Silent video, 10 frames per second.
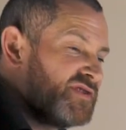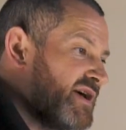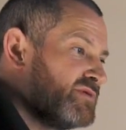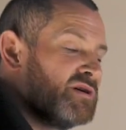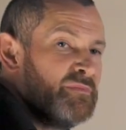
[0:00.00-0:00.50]

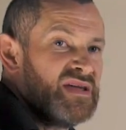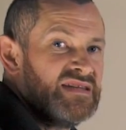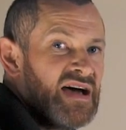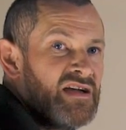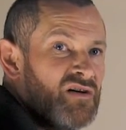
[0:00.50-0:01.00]
Samsung
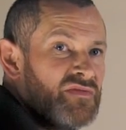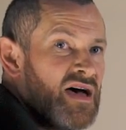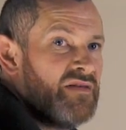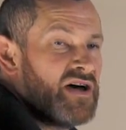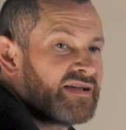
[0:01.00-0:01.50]
BDI on
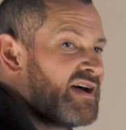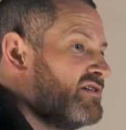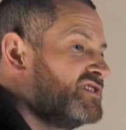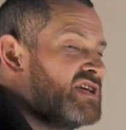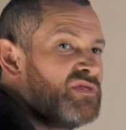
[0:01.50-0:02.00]
there that are
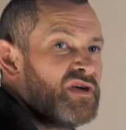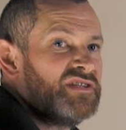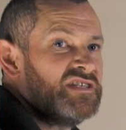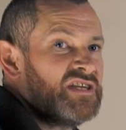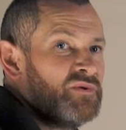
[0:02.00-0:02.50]
guaranteed
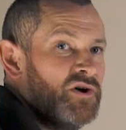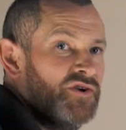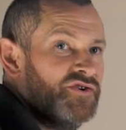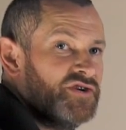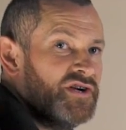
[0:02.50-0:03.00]

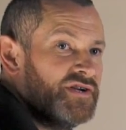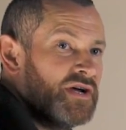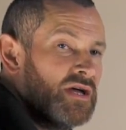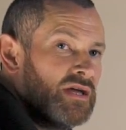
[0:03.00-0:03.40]
3200,